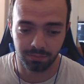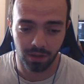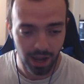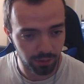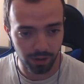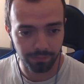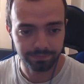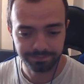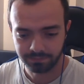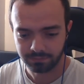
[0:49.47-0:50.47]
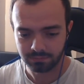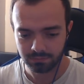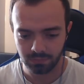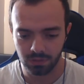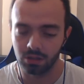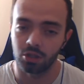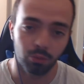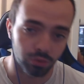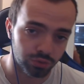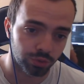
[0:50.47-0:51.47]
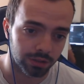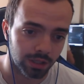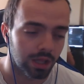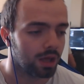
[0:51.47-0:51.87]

But anyway, no more talking.